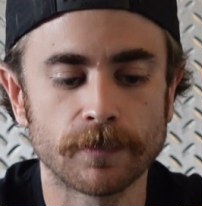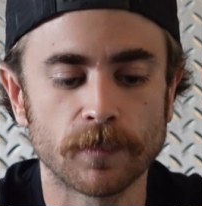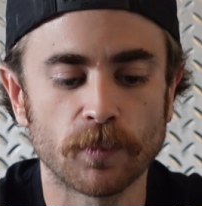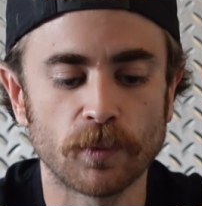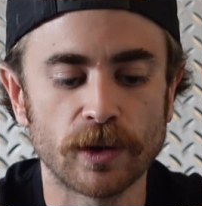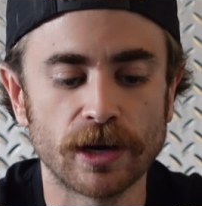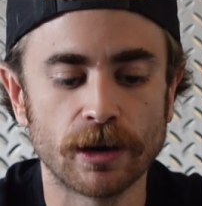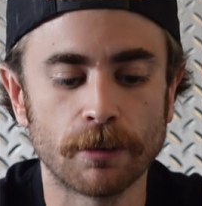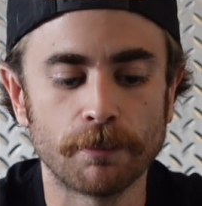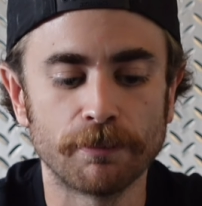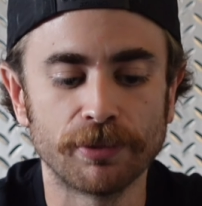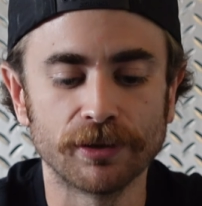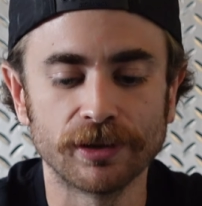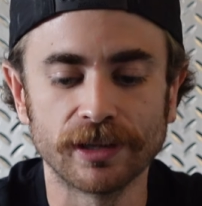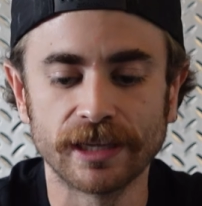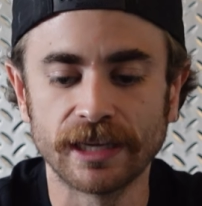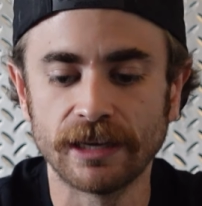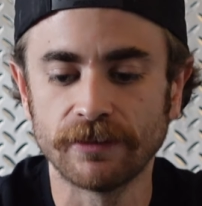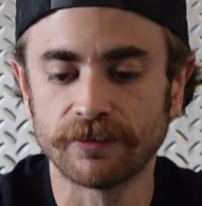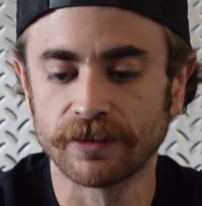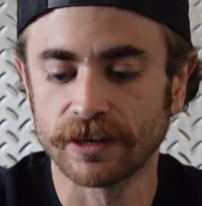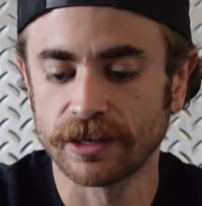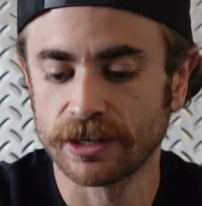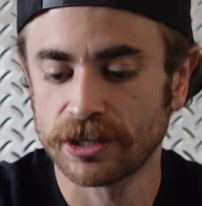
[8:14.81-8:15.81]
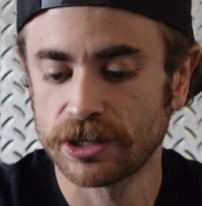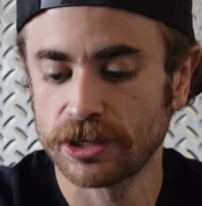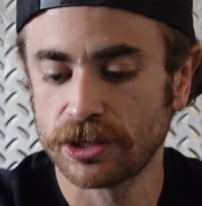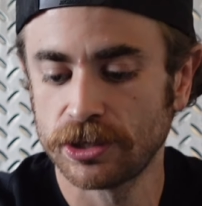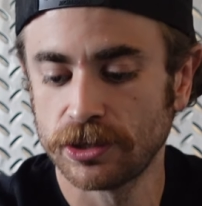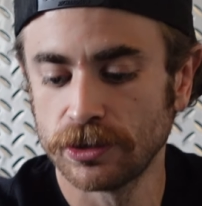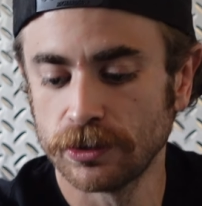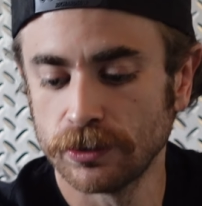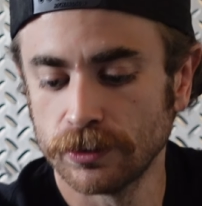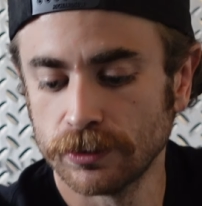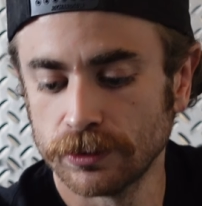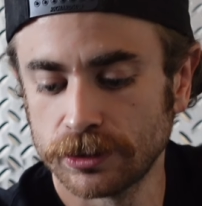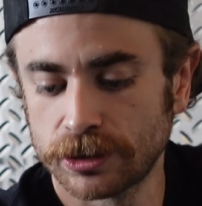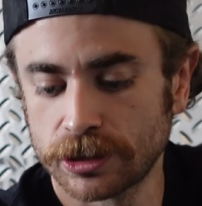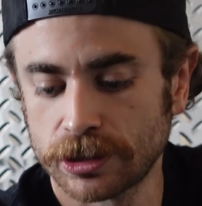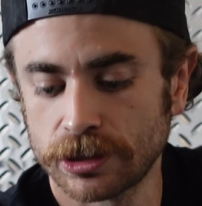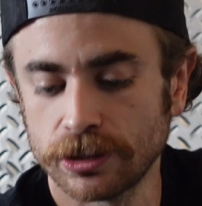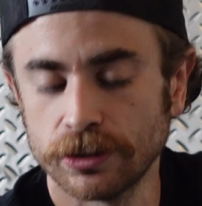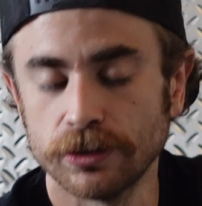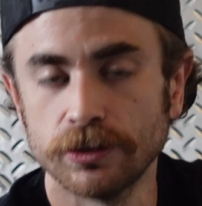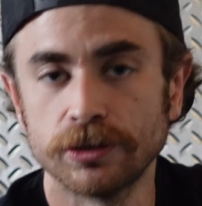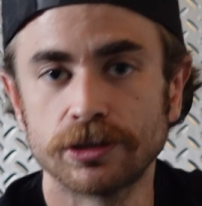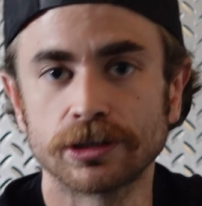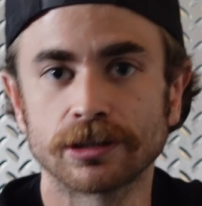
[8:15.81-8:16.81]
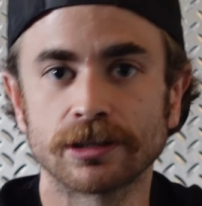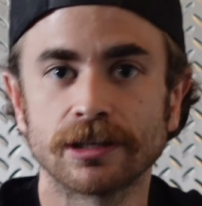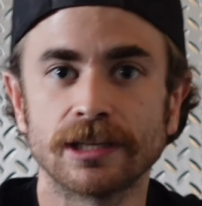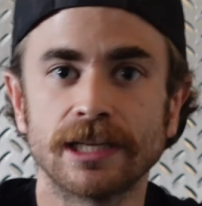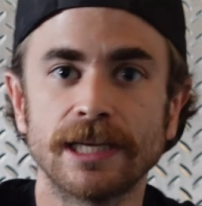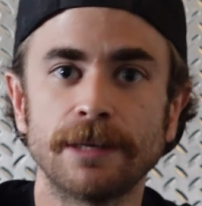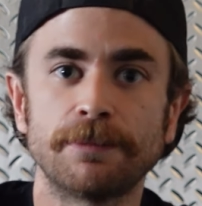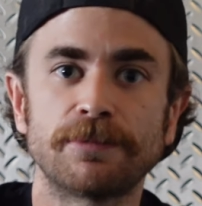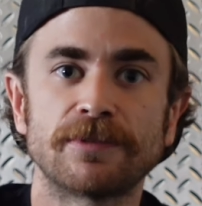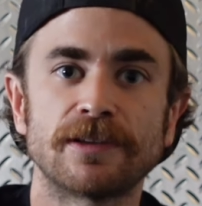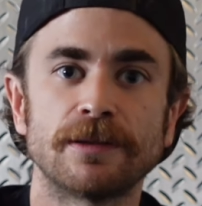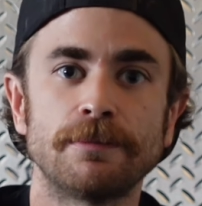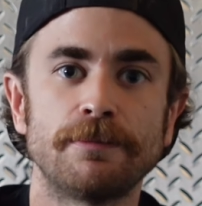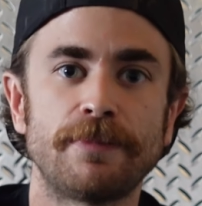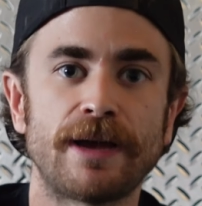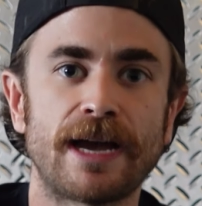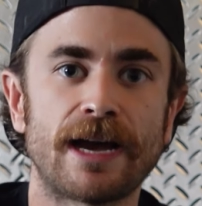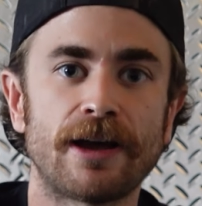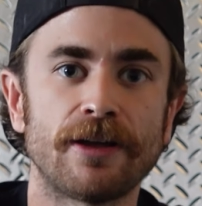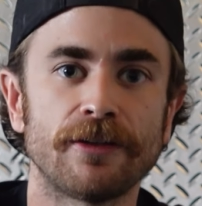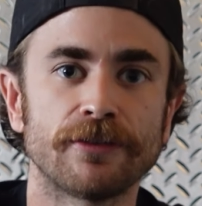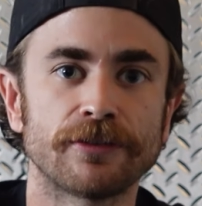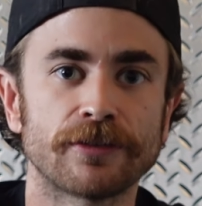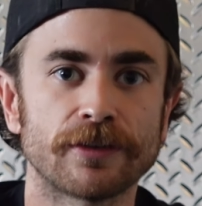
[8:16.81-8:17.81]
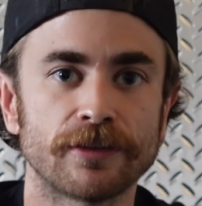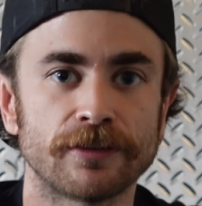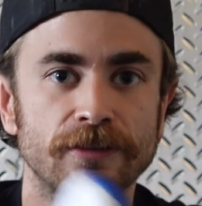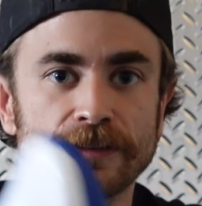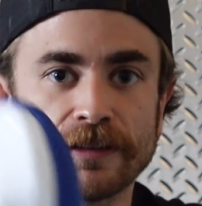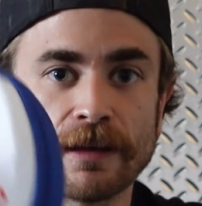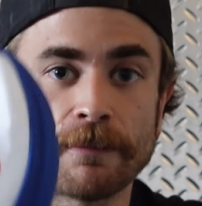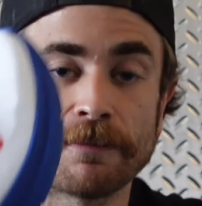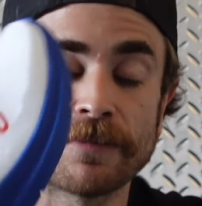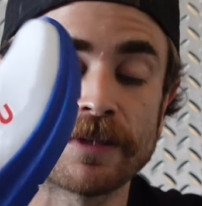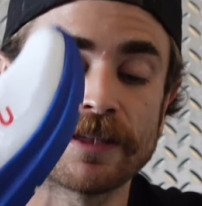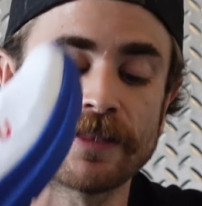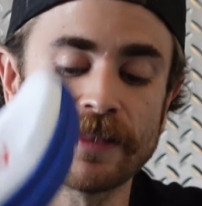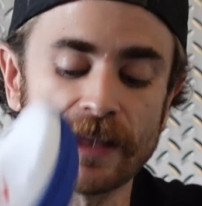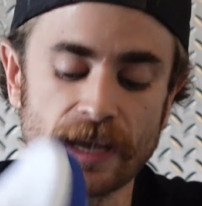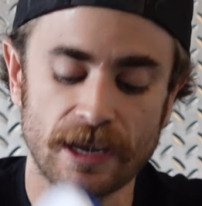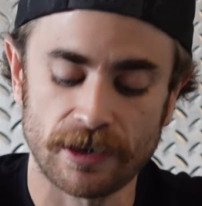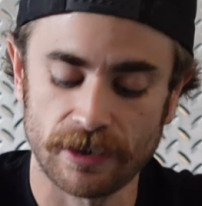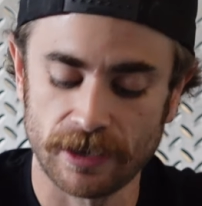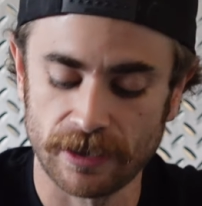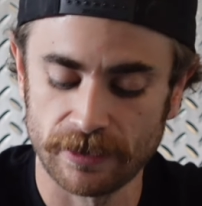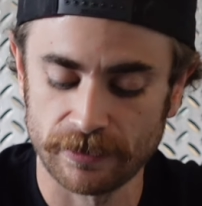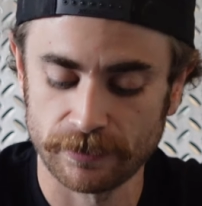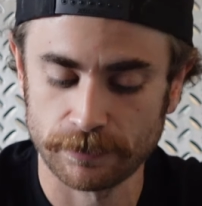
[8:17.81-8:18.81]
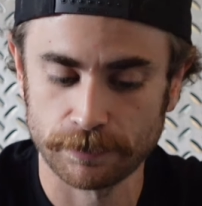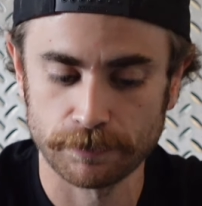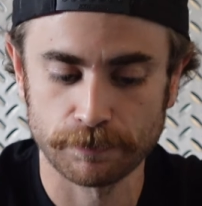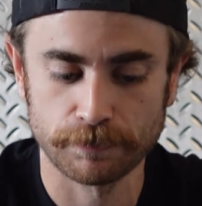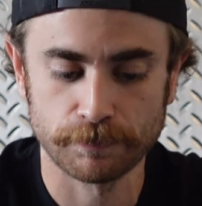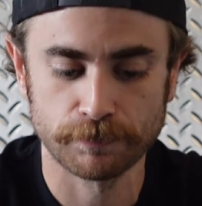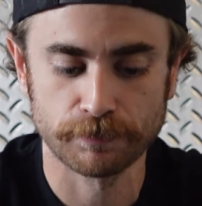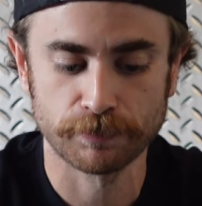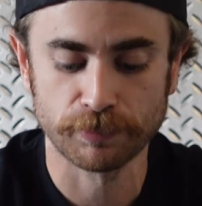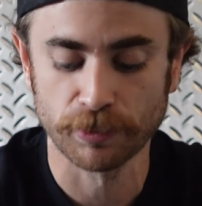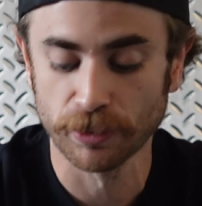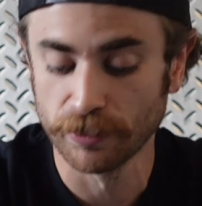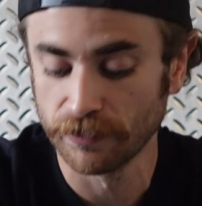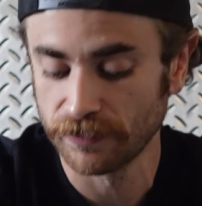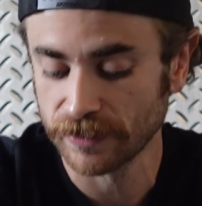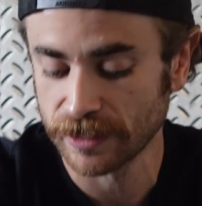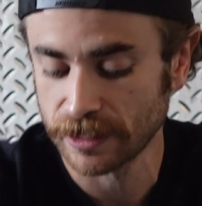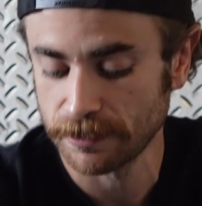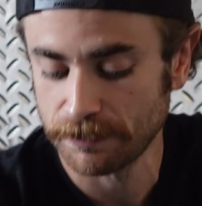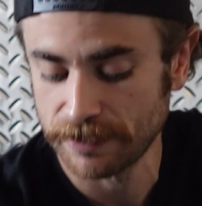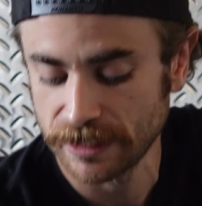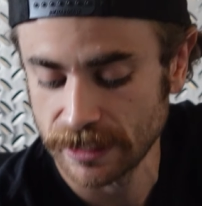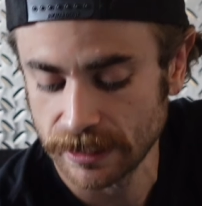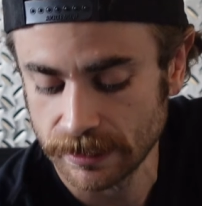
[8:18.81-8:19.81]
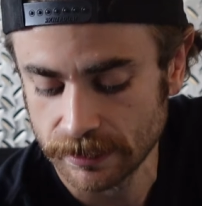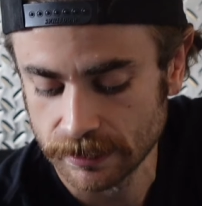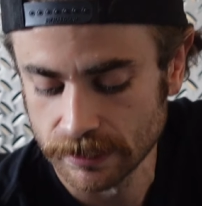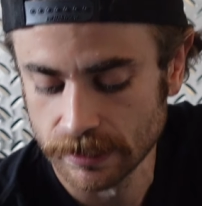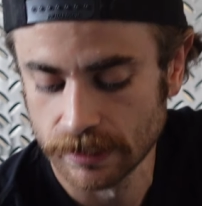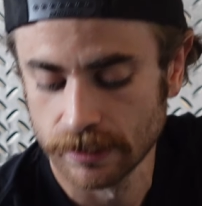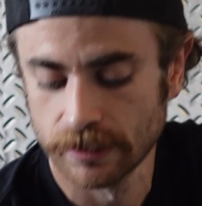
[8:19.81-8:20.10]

We don't believe in huge leaps and bounds on something that has proven to be